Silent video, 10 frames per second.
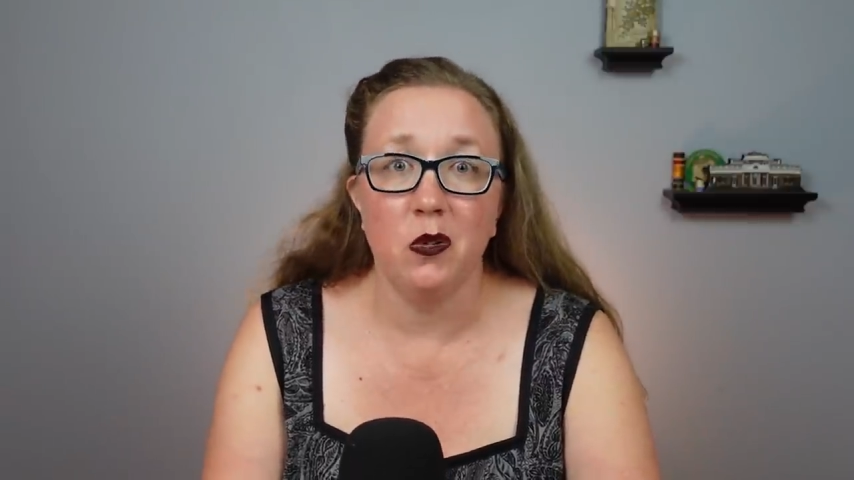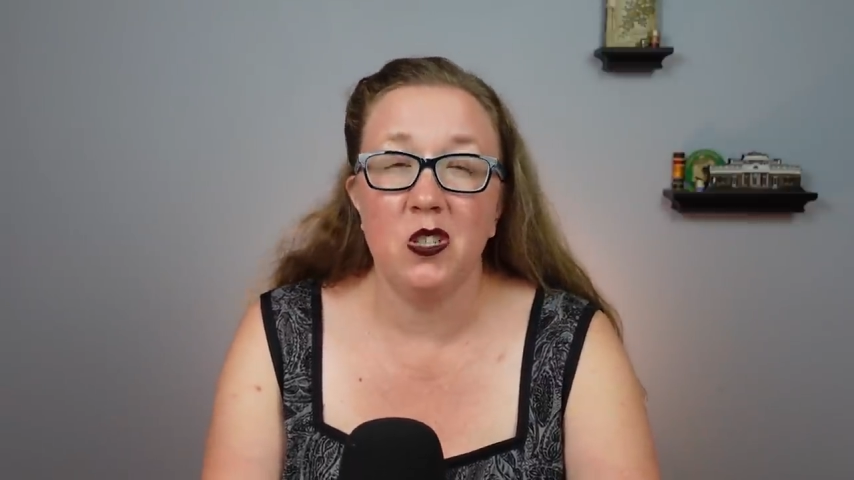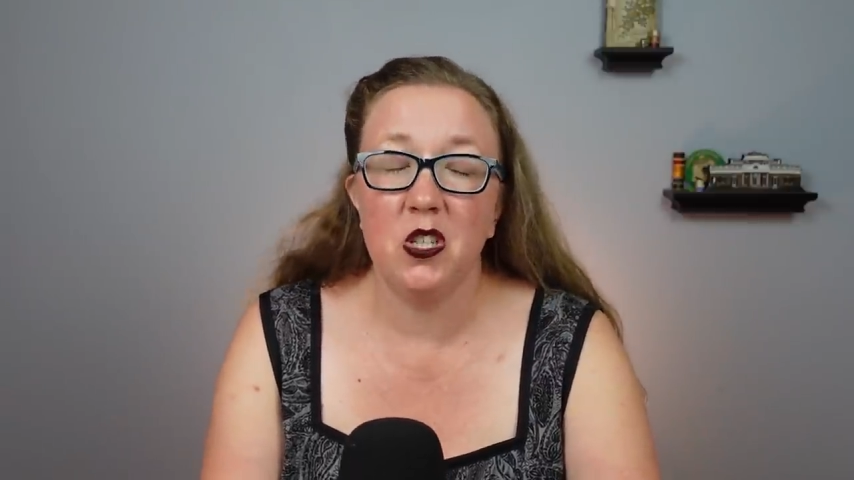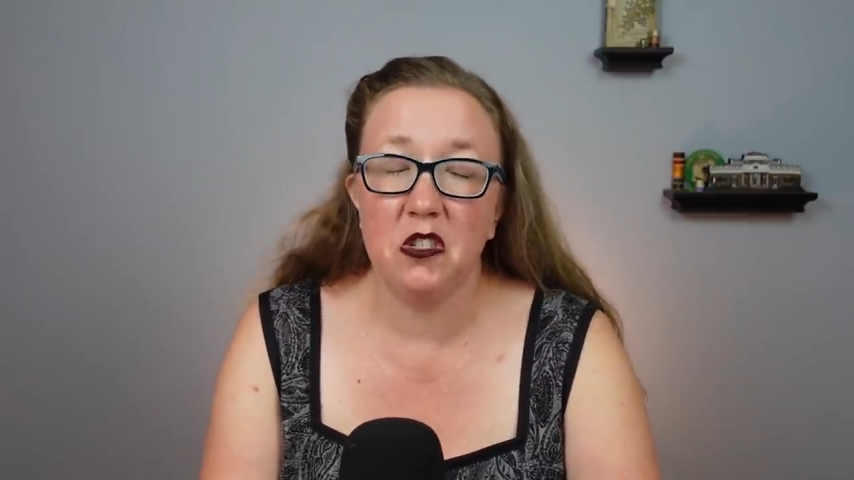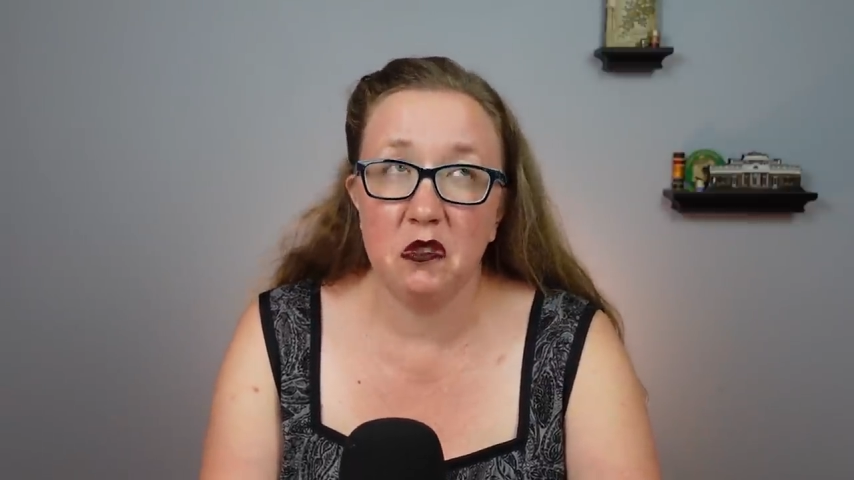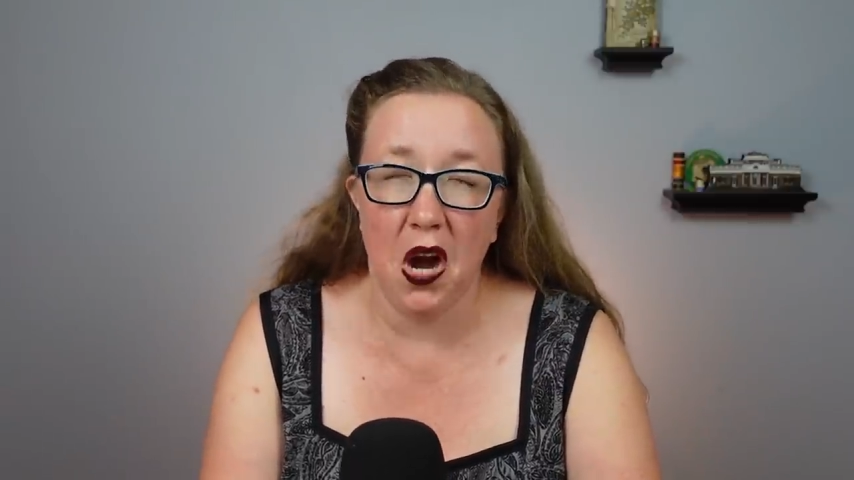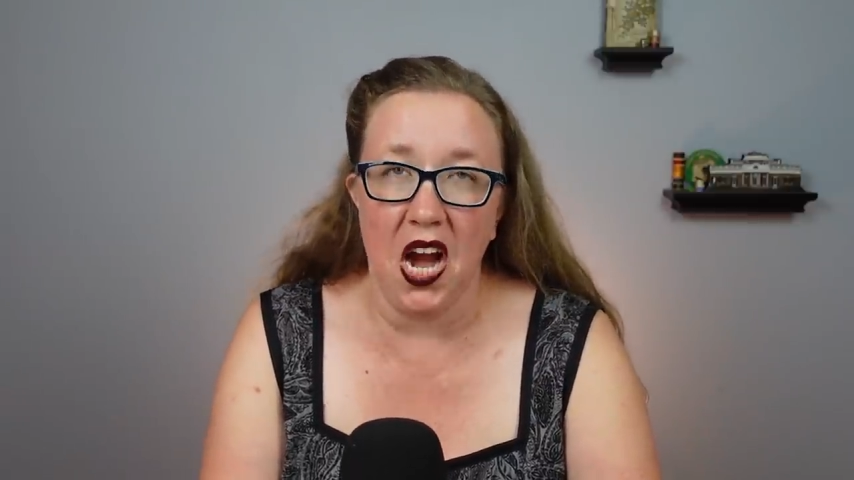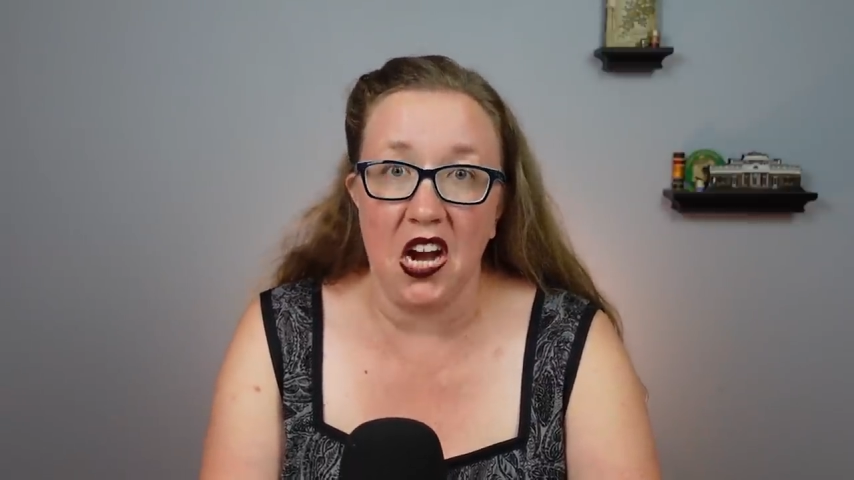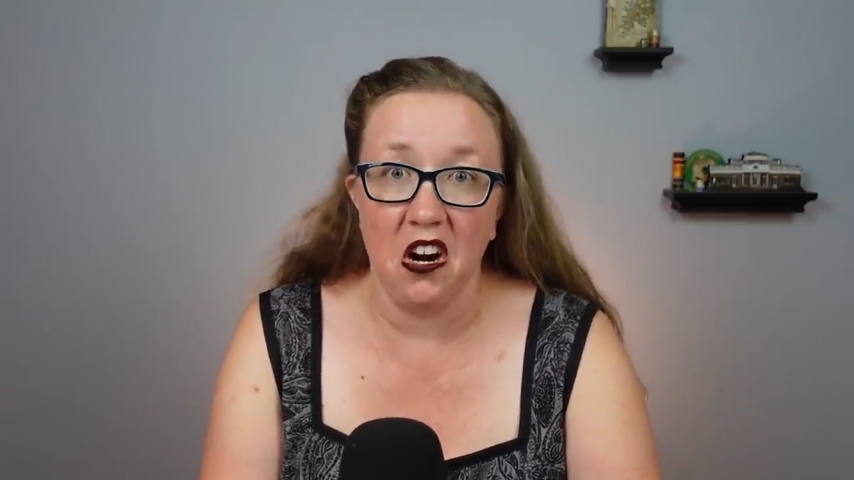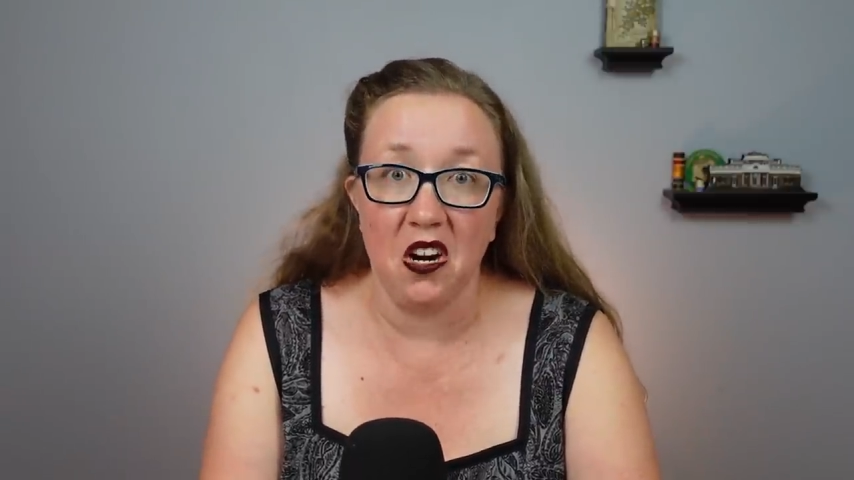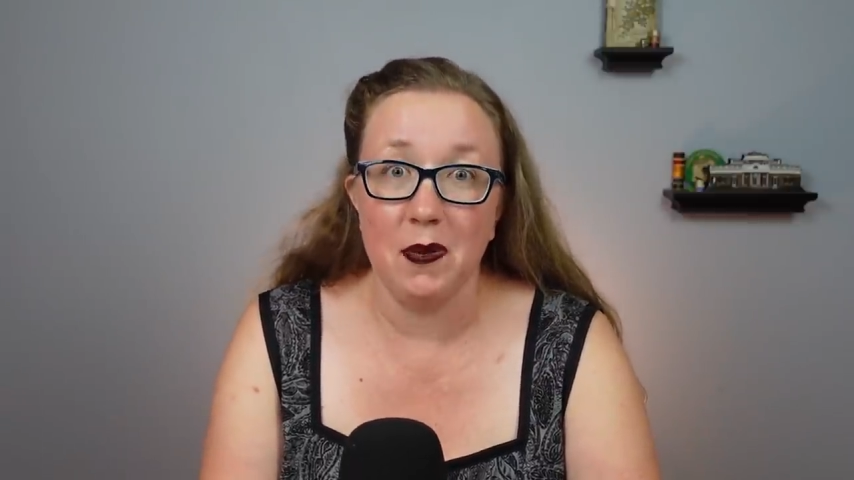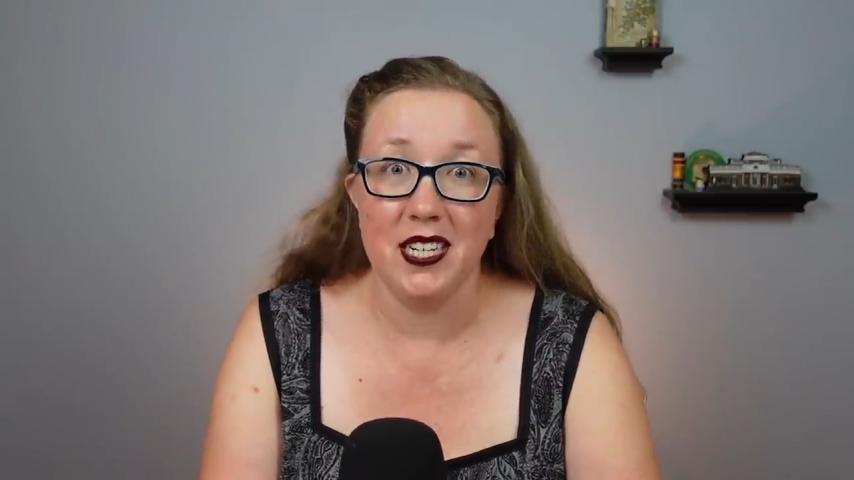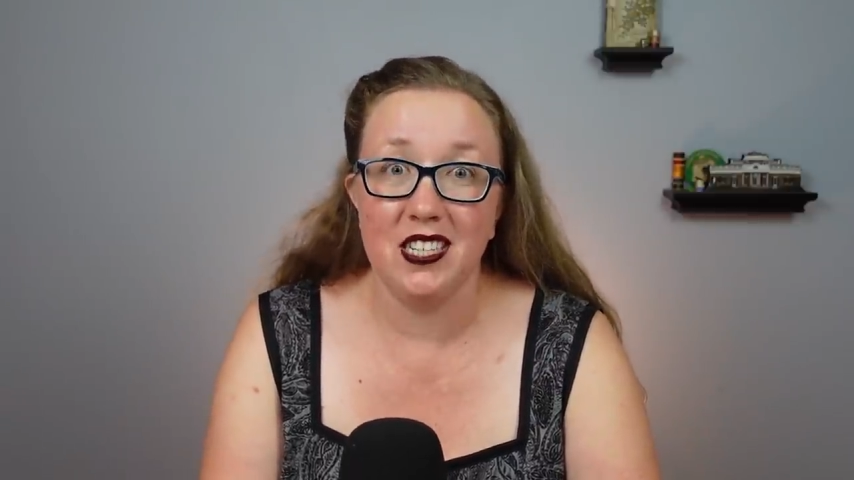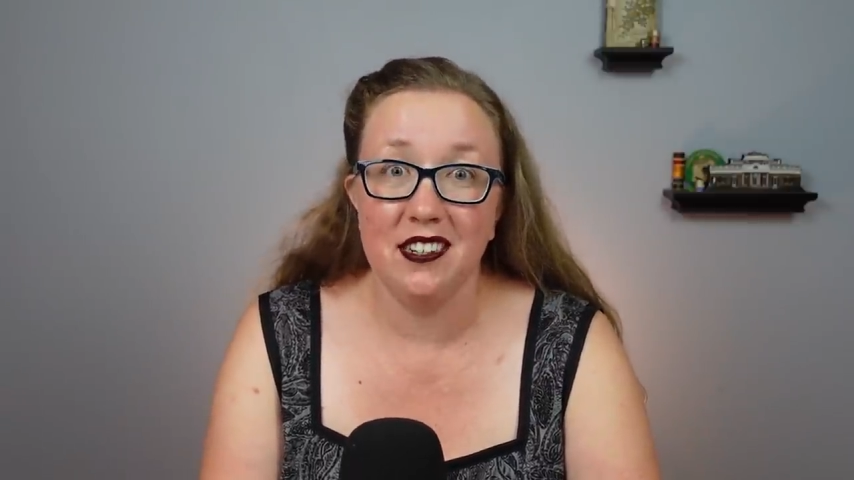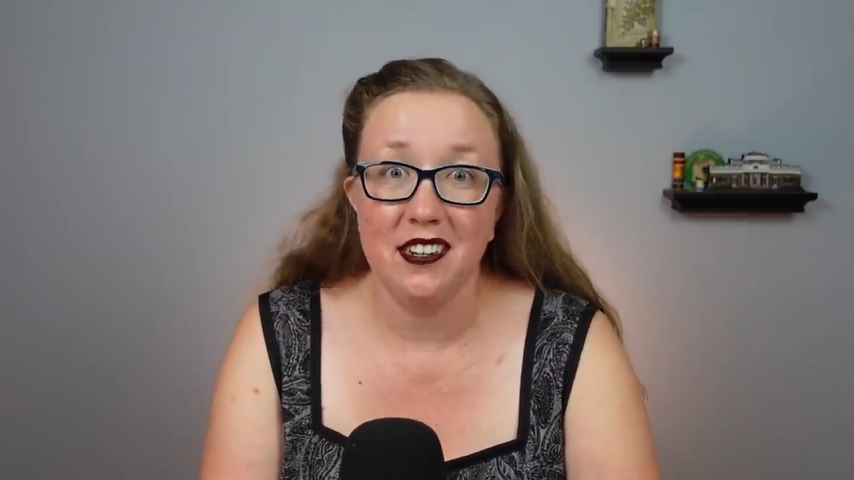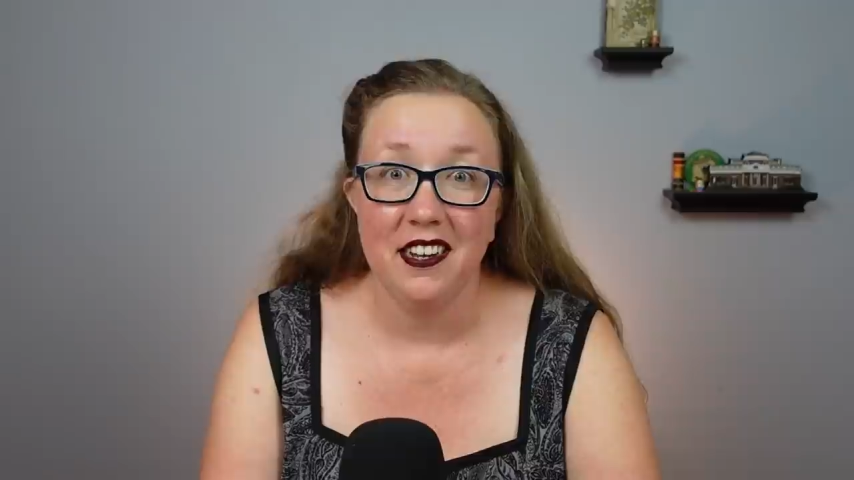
was straight garbage.